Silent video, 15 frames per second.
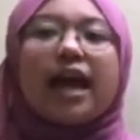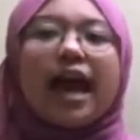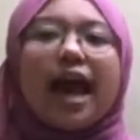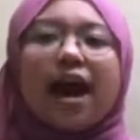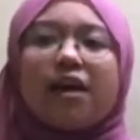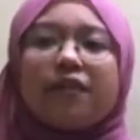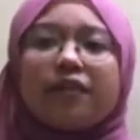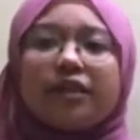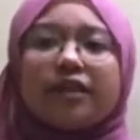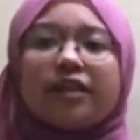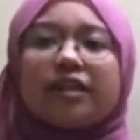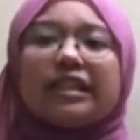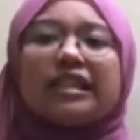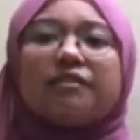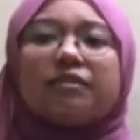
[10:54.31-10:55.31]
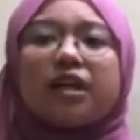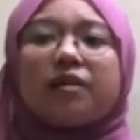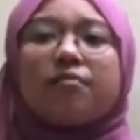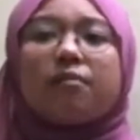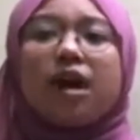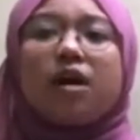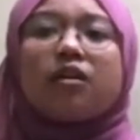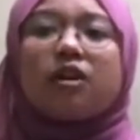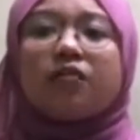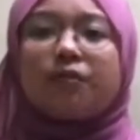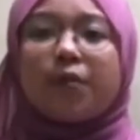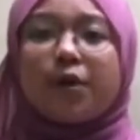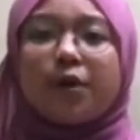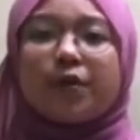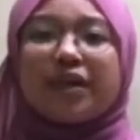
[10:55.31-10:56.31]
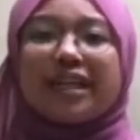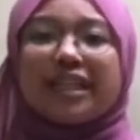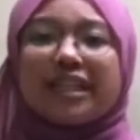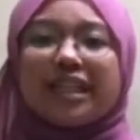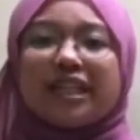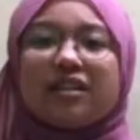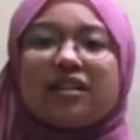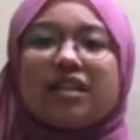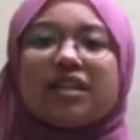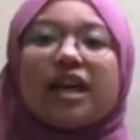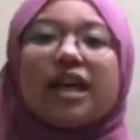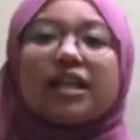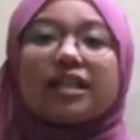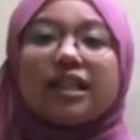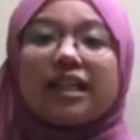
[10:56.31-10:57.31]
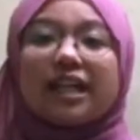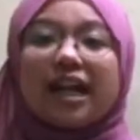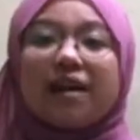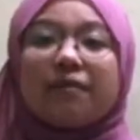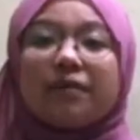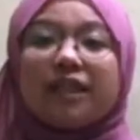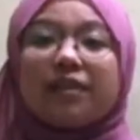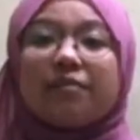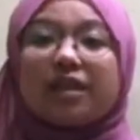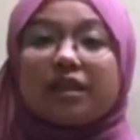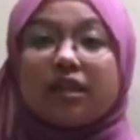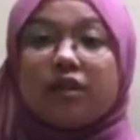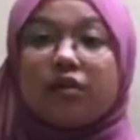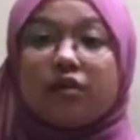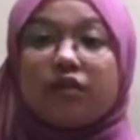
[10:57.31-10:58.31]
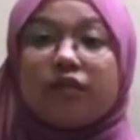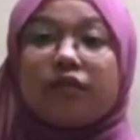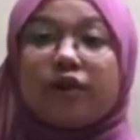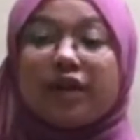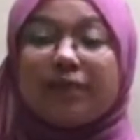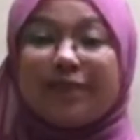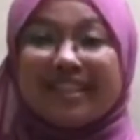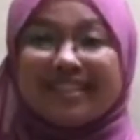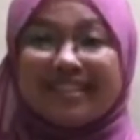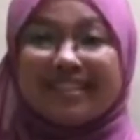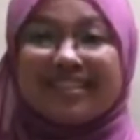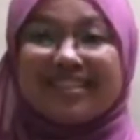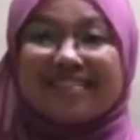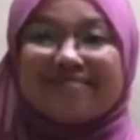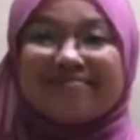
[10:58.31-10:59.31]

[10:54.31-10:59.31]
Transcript: Every year, the amount of borrowing is increased since the company makes a loan for the business.